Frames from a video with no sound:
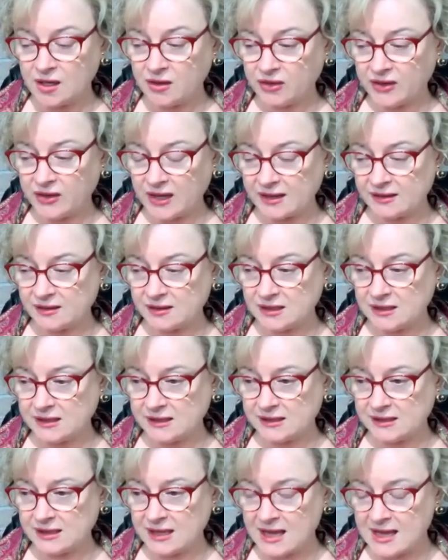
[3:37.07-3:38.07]
That
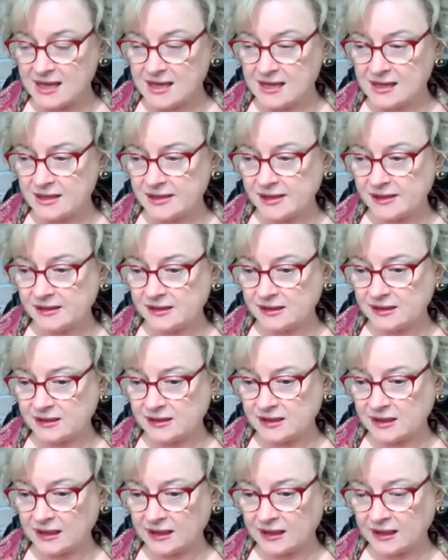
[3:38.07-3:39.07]
today is a
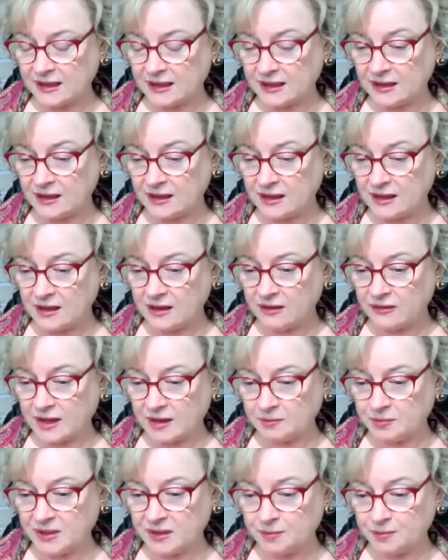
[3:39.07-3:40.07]
day
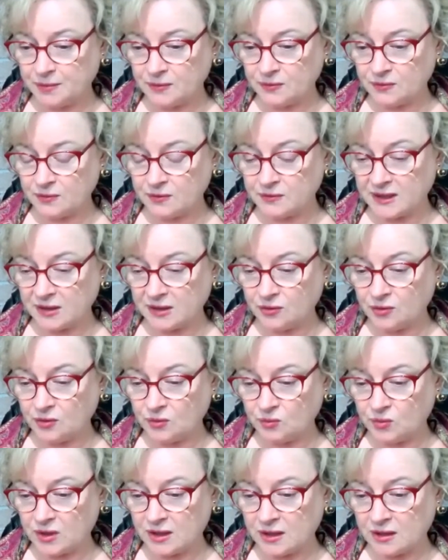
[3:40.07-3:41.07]
that people all around the
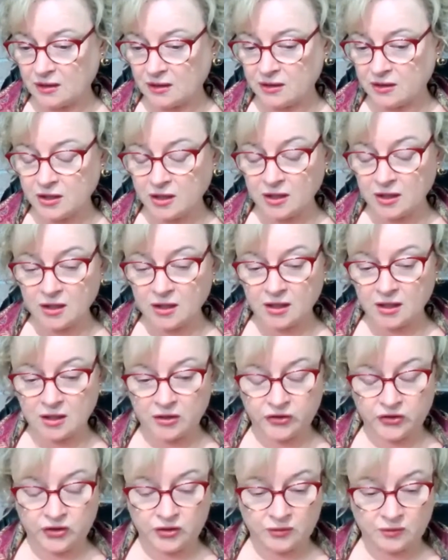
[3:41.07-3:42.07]
world
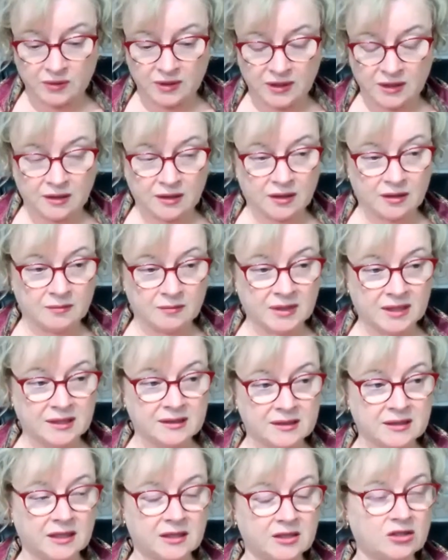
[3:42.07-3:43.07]
are doing a
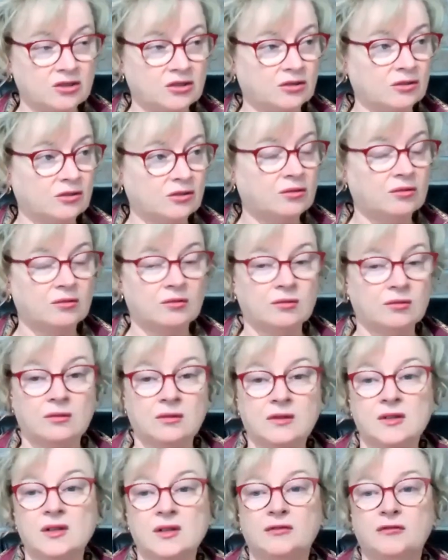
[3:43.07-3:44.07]
meditation
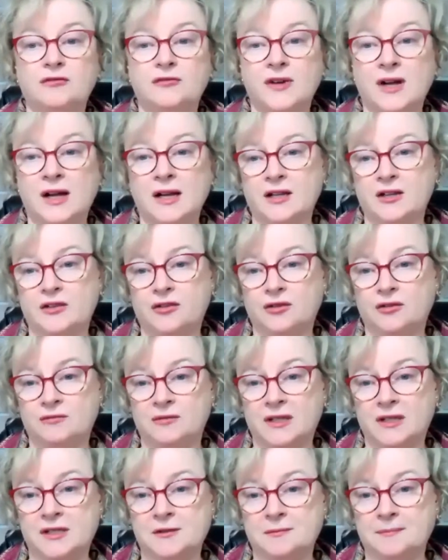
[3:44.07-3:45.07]
called Fire the
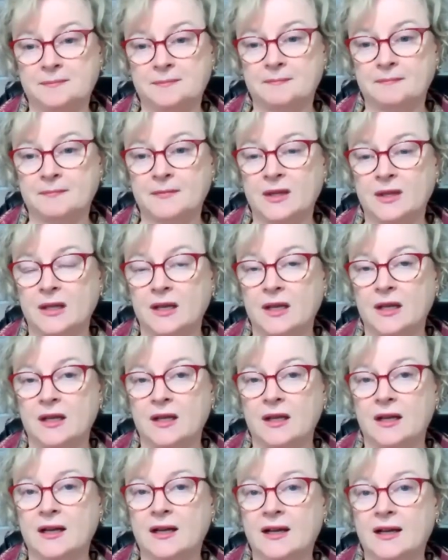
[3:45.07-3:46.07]
Grid.
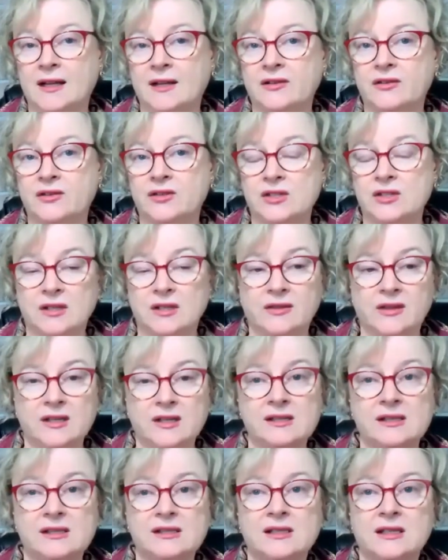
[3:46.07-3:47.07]
And
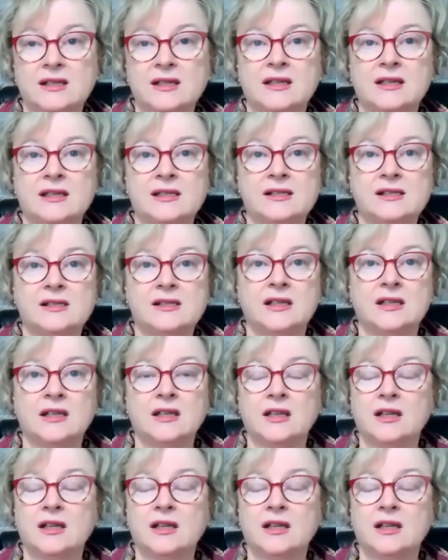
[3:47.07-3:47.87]
this is